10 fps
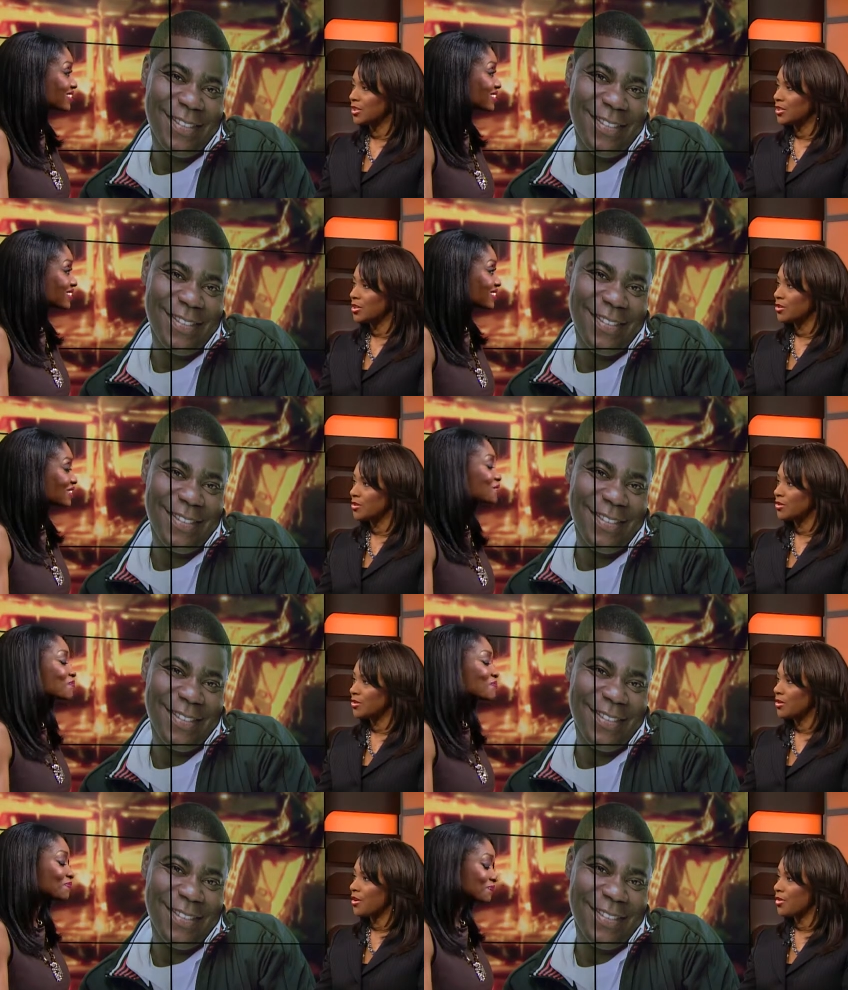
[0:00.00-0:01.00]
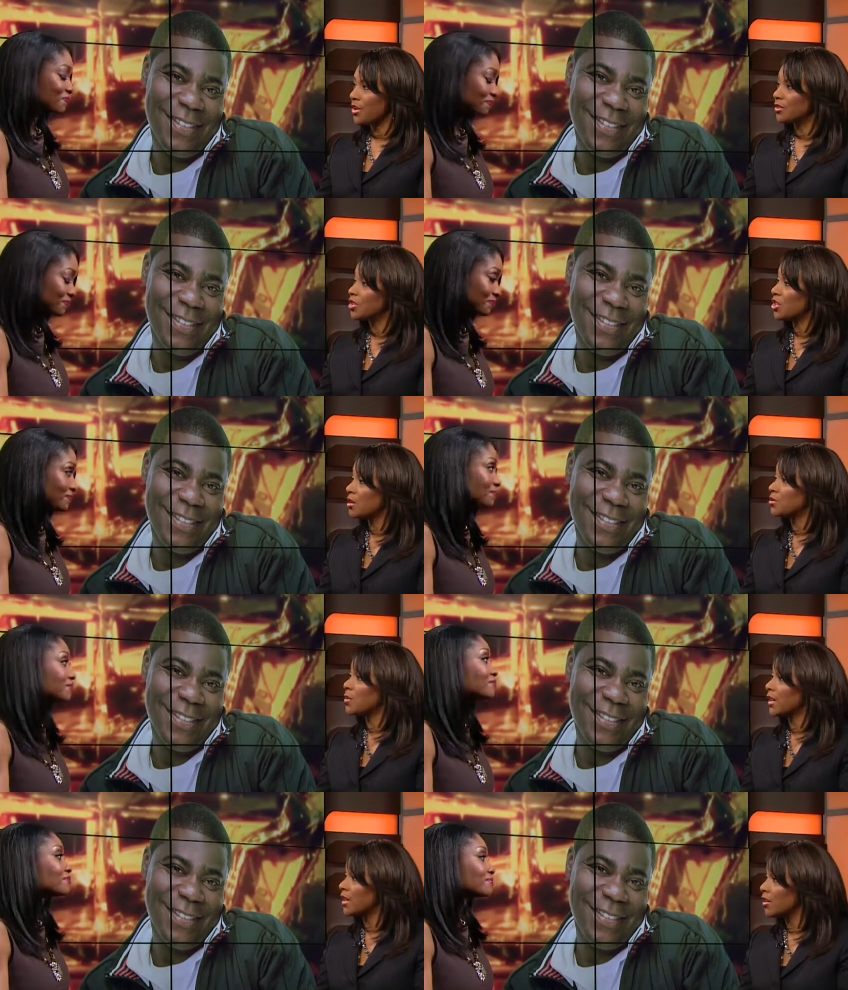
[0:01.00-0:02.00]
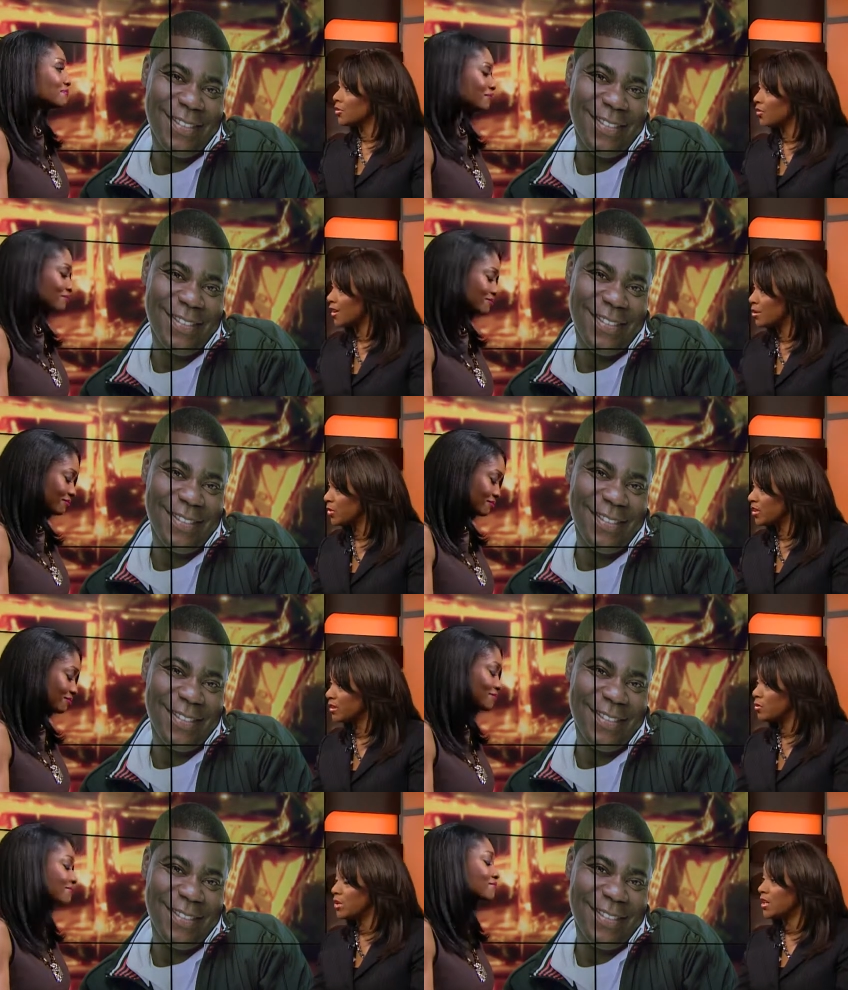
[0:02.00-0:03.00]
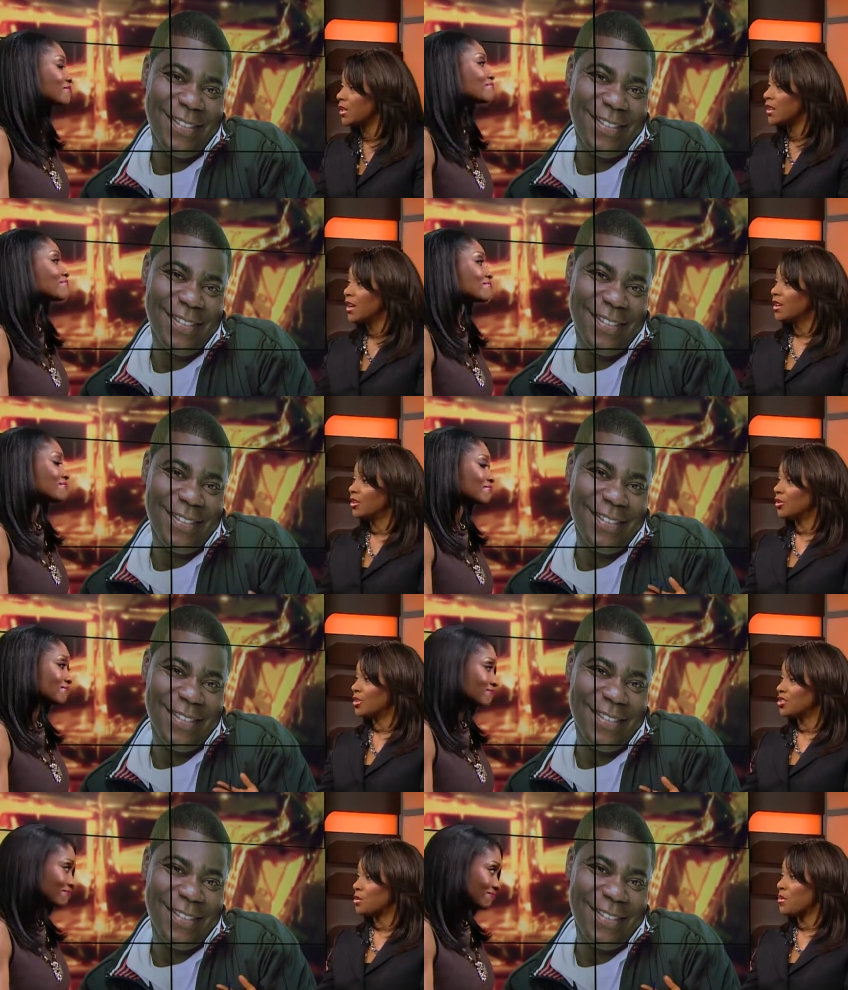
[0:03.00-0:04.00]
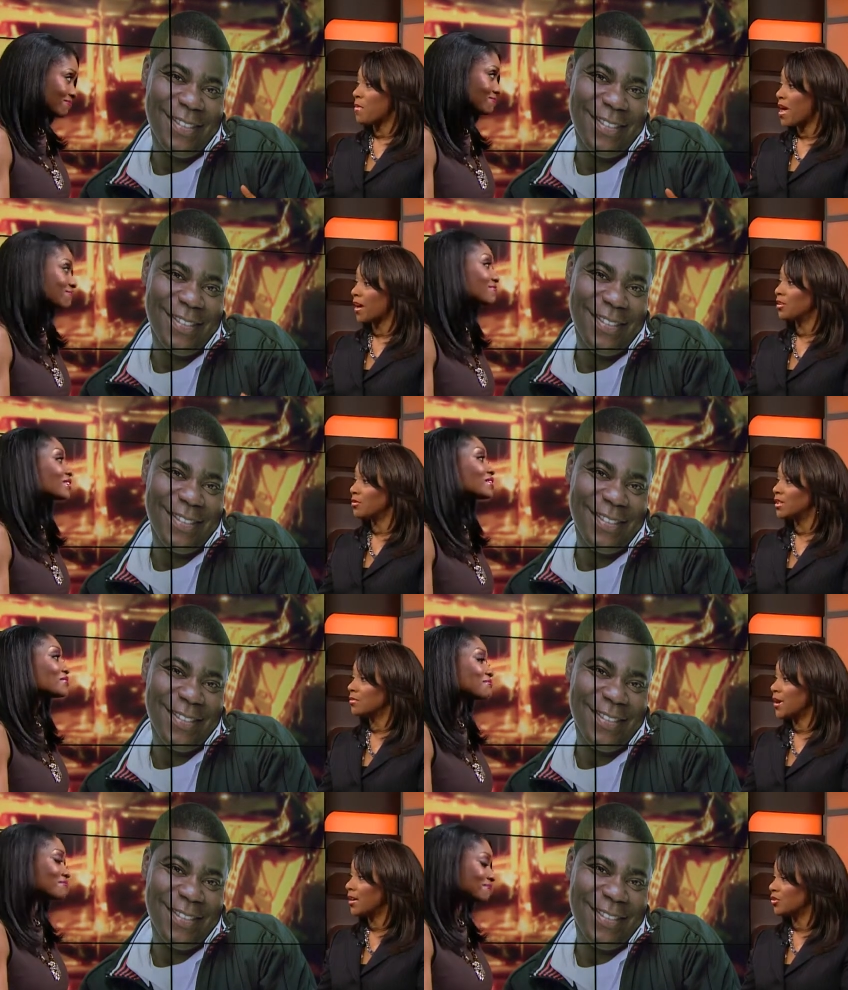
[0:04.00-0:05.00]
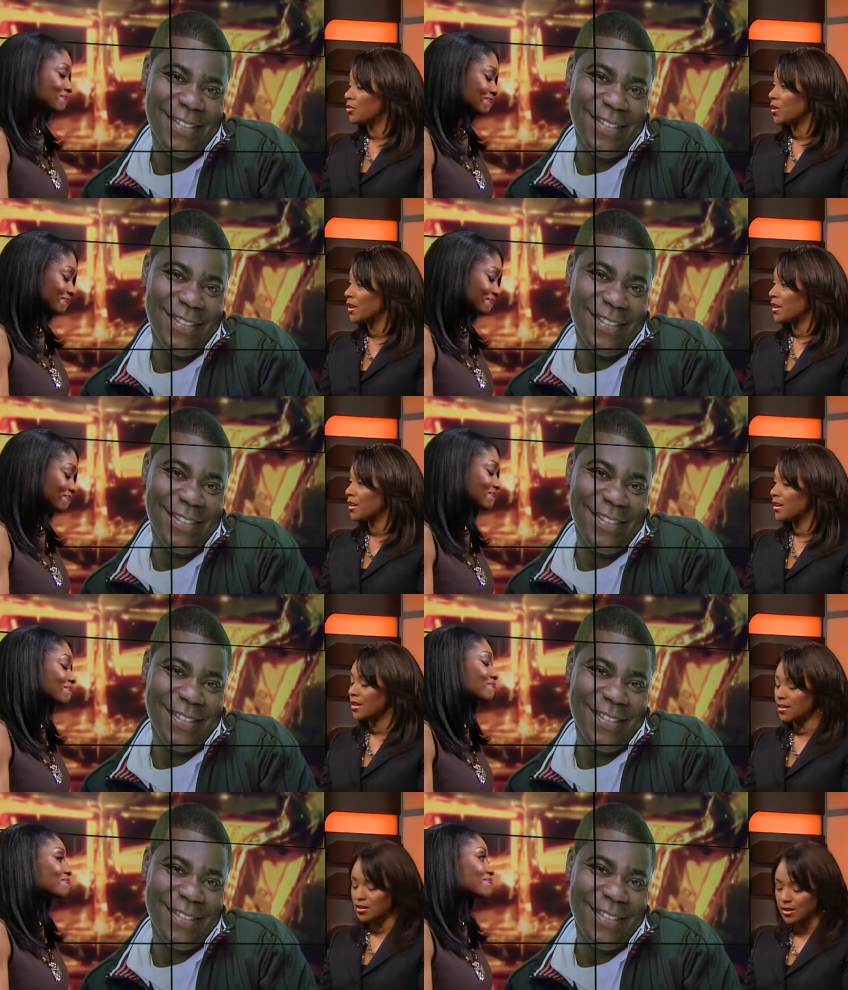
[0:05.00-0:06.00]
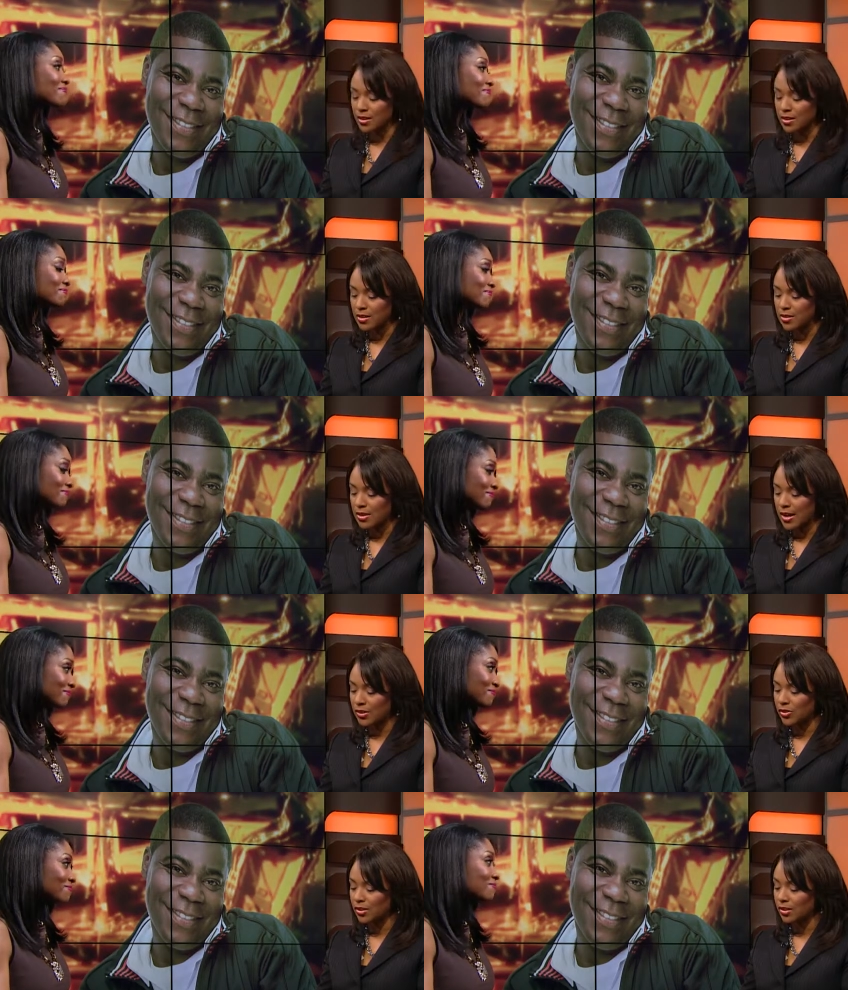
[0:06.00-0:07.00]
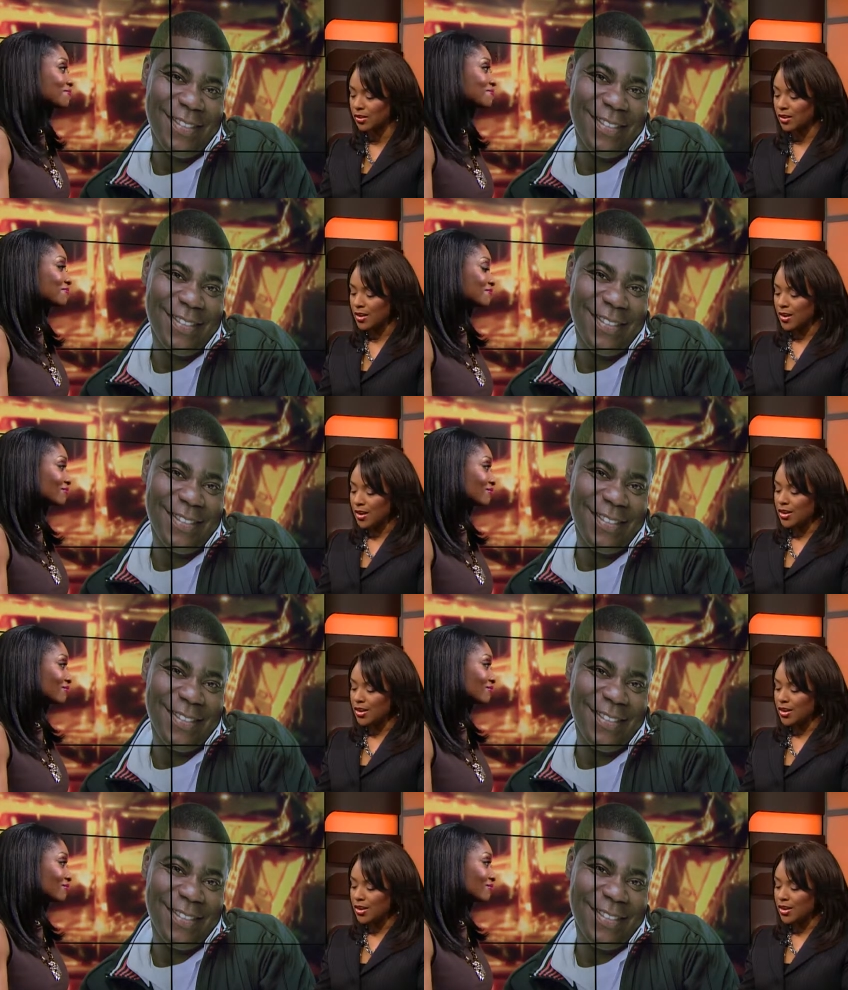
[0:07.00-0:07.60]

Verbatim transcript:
Speaker 1: our condolences and our thoughts to James McNair's family, the comedian known as Jimmy Mack, who did pass away in uh, in this accident. Mm -hmm.